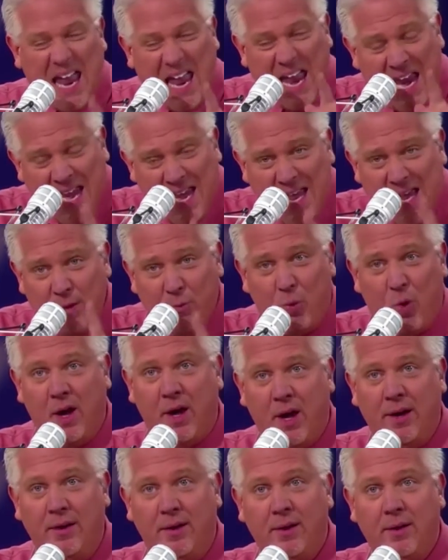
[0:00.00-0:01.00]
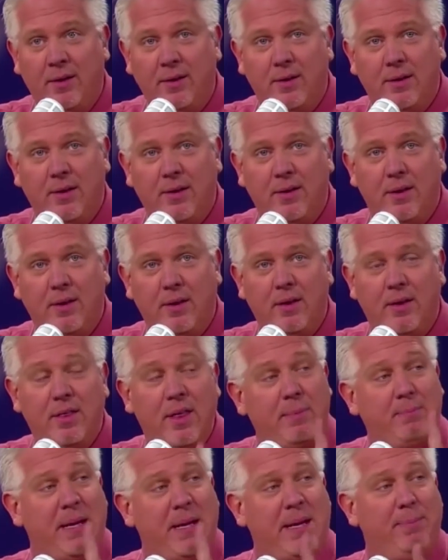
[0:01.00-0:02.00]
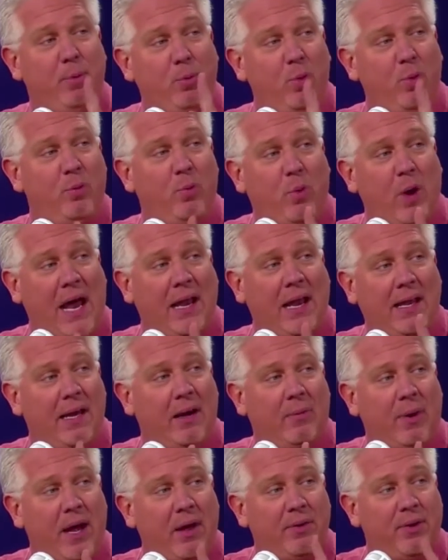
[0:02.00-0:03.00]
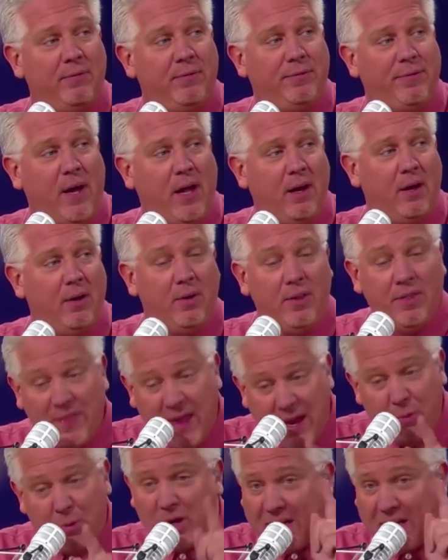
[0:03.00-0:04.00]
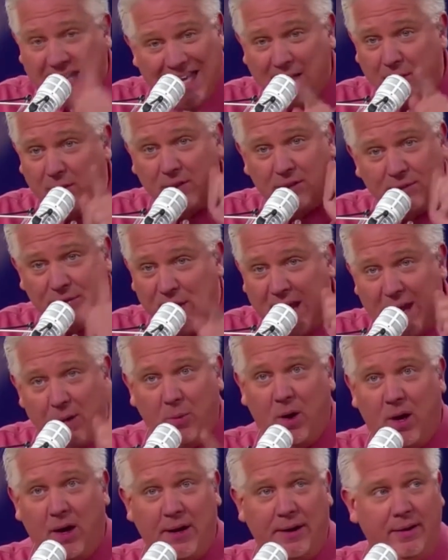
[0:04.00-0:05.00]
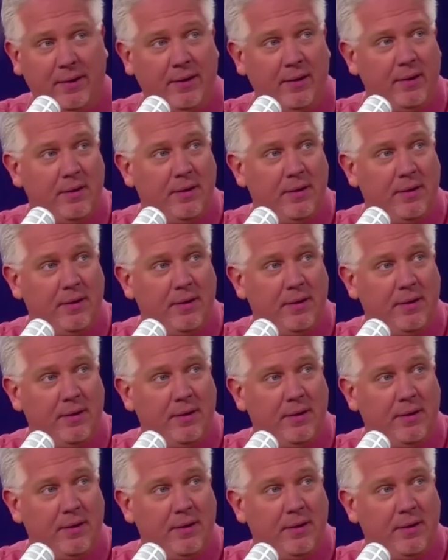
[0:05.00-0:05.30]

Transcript: Anyone that people would rally around and follow, they were killed day one.